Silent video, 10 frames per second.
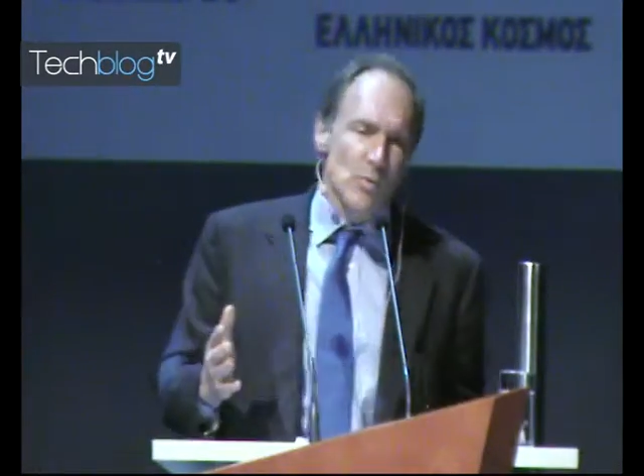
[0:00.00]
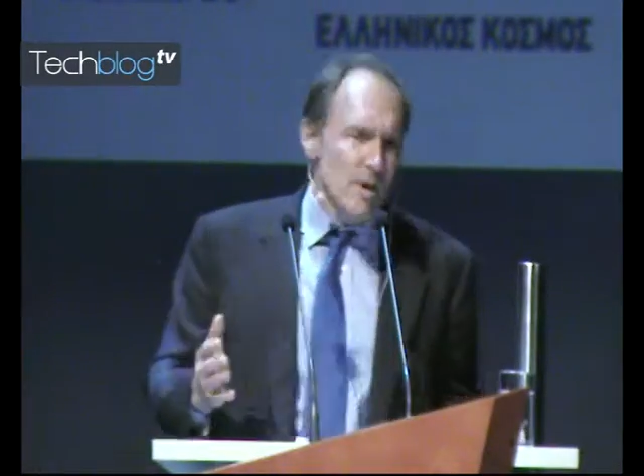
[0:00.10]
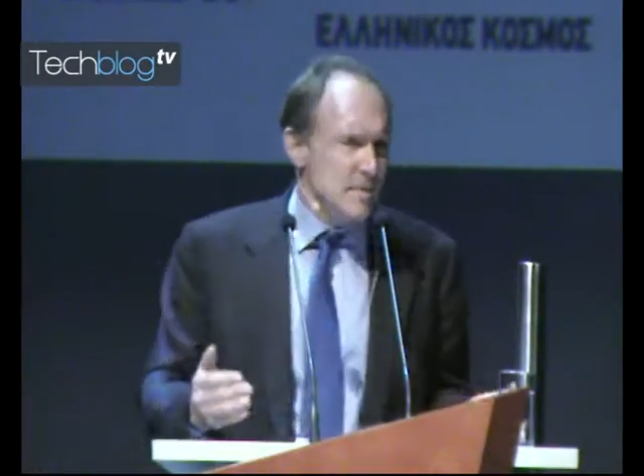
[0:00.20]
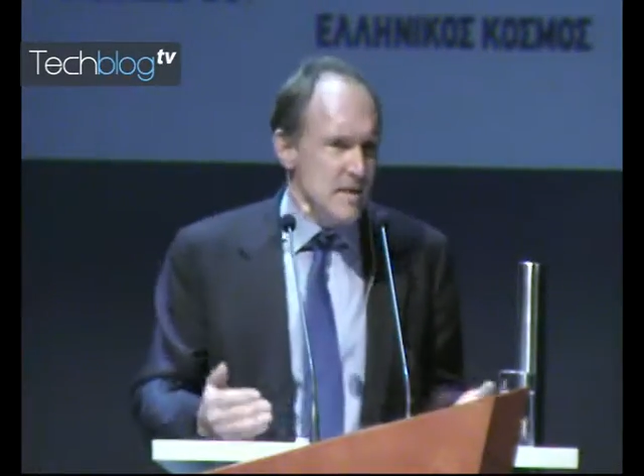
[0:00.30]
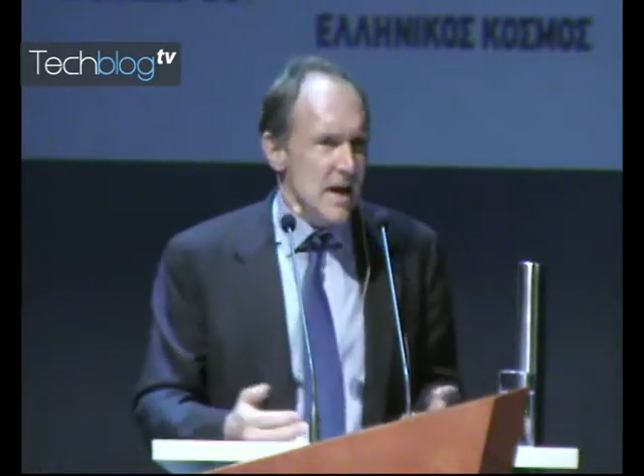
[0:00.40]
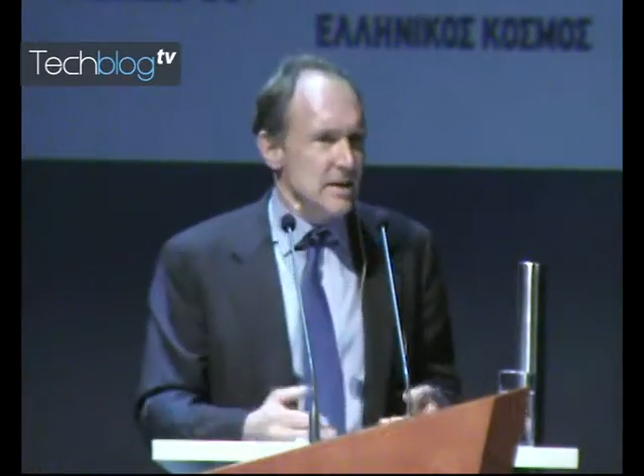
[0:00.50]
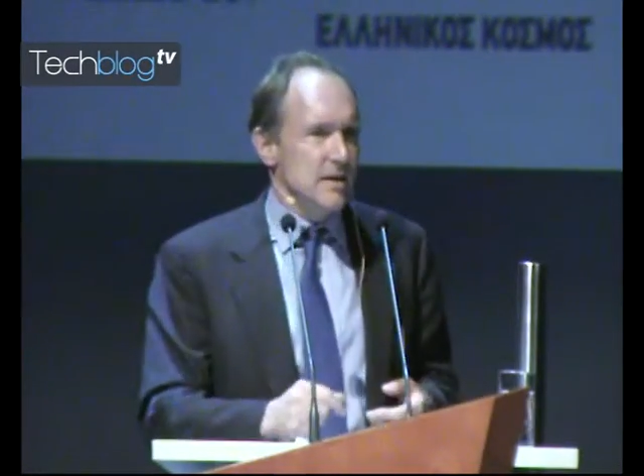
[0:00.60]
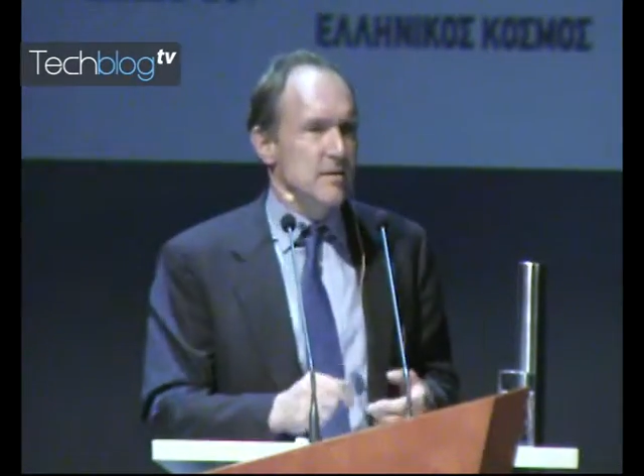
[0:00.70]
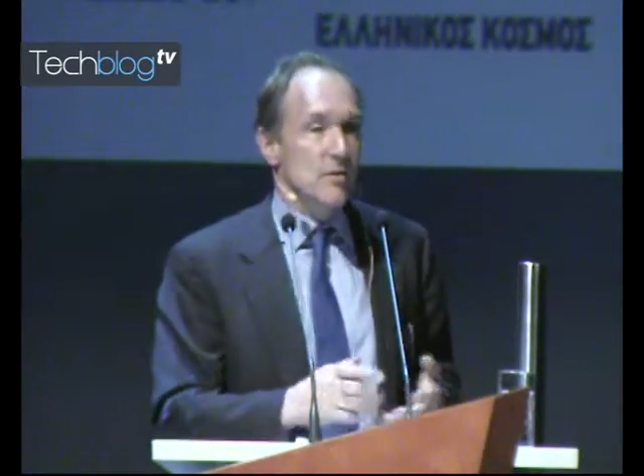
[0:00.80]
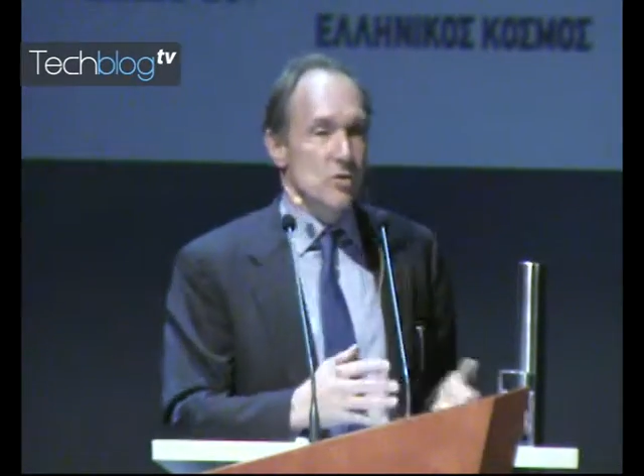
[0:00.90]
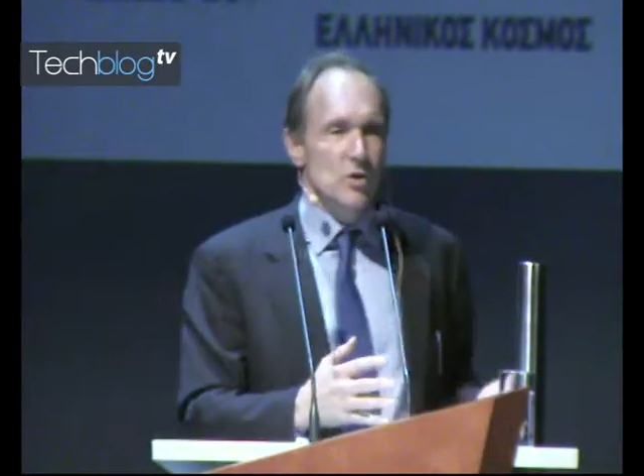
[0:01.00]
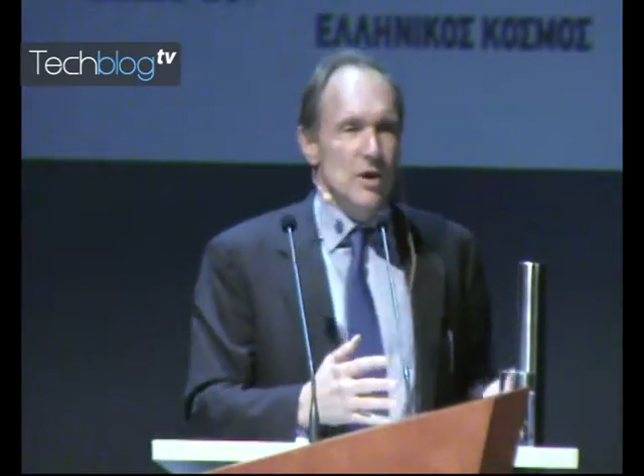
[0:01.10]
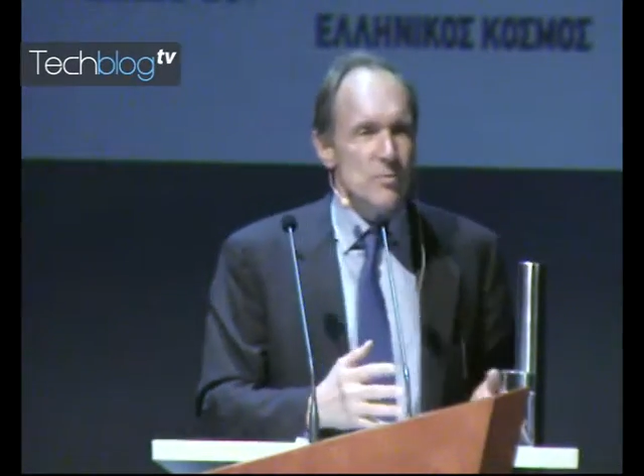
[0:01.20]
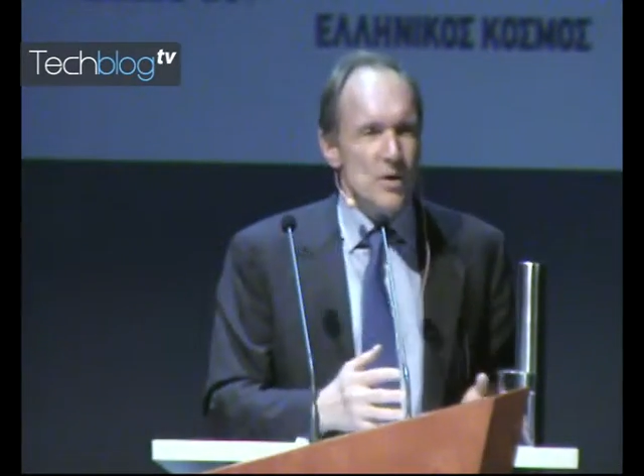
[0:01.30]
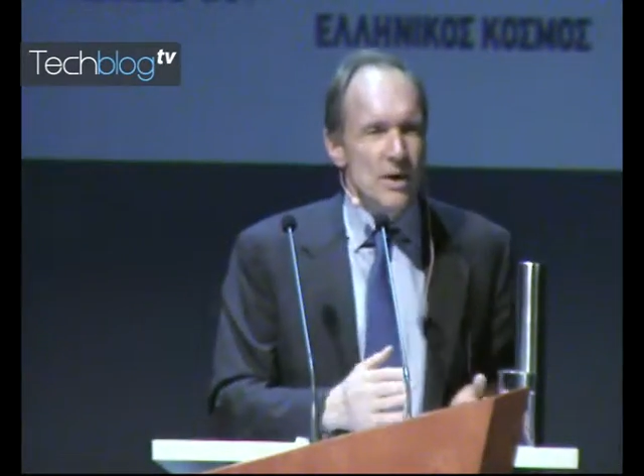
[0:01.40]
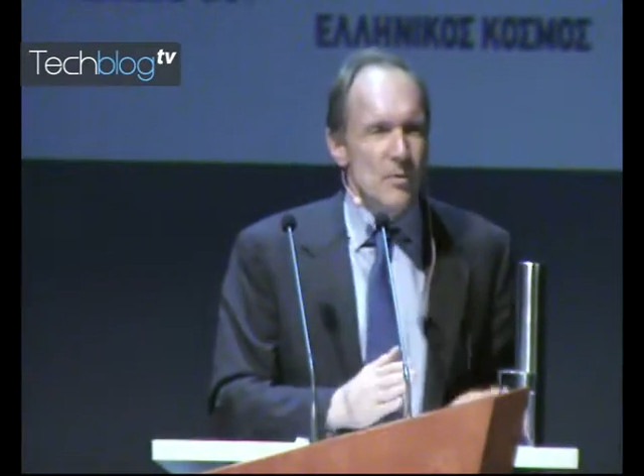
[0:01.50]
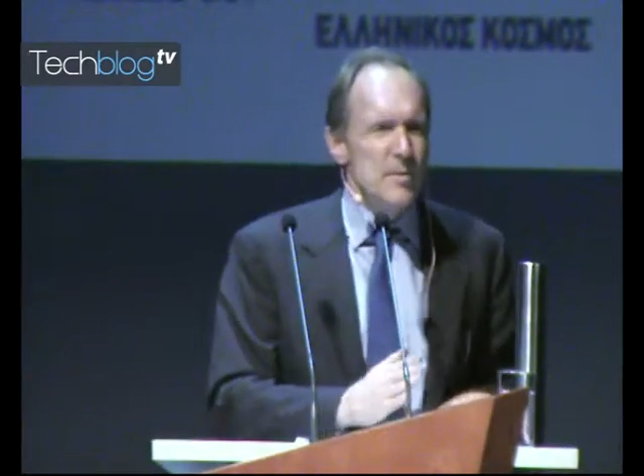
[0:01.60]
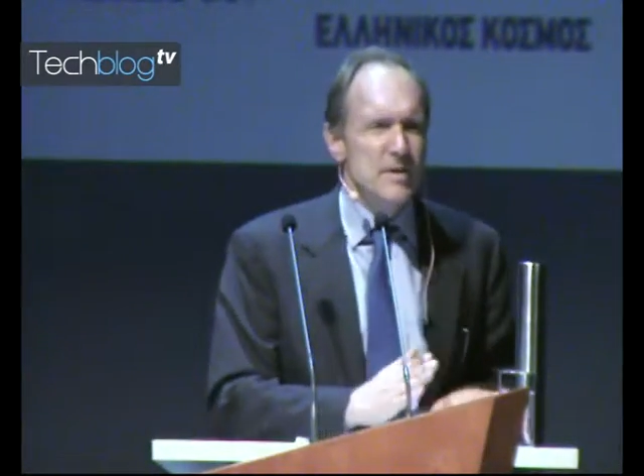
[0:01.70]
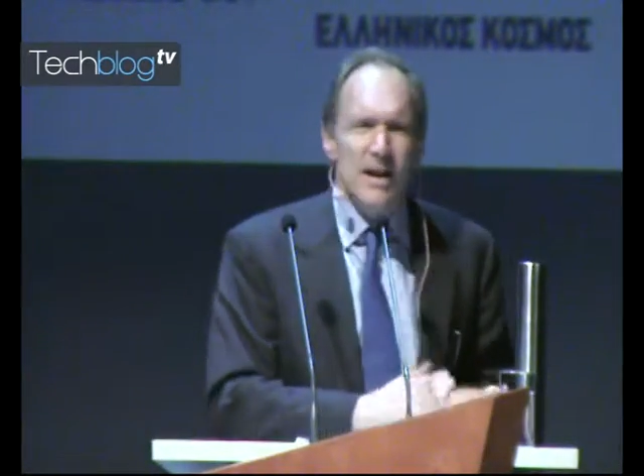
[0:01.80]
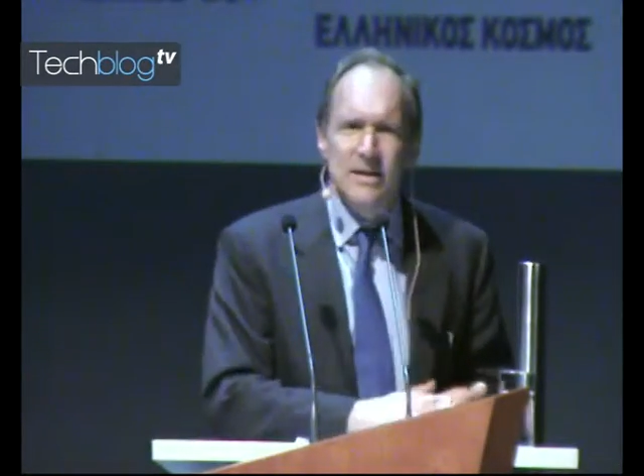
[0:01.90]
a website, it's a social networking
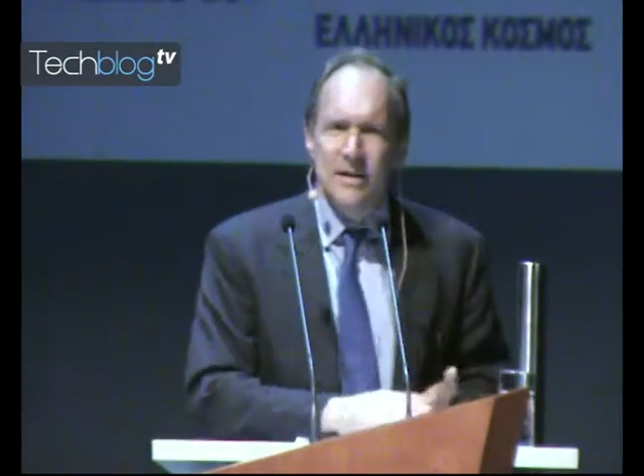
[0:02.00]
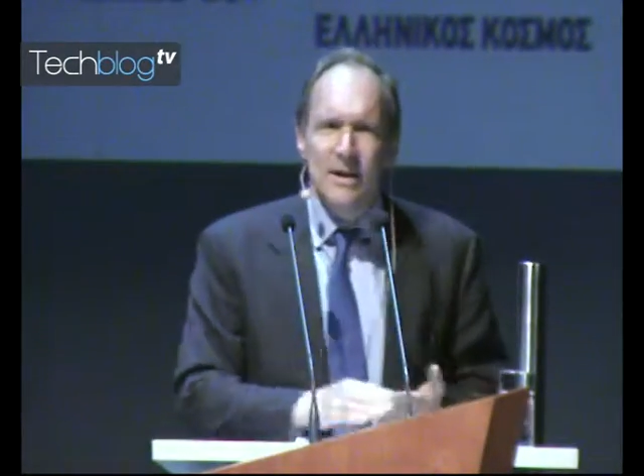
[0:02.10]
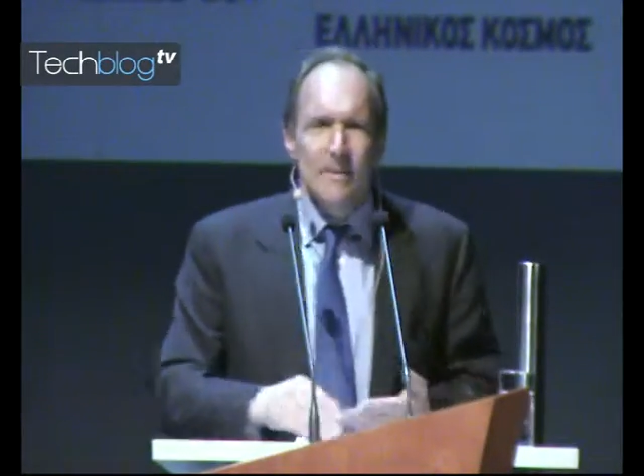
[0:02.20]
website,